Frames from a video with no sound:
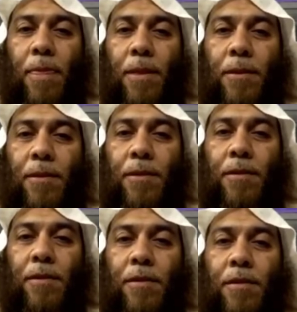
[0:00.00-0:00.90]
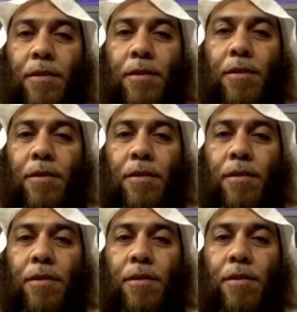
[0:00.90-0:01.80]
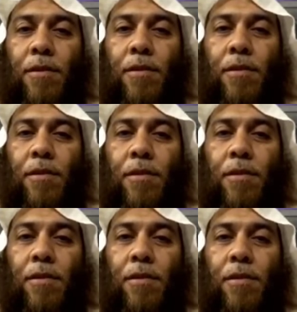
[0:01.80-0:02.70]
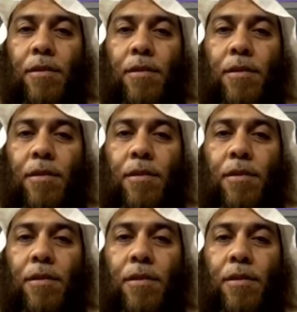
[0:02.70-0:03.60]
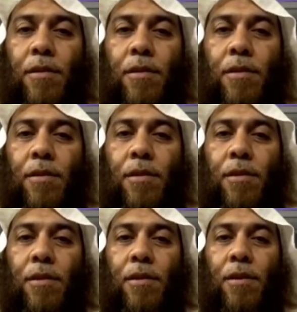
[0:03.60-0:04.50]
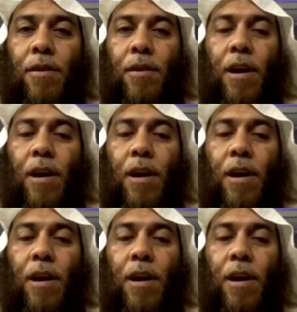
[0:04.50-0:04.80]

(silent)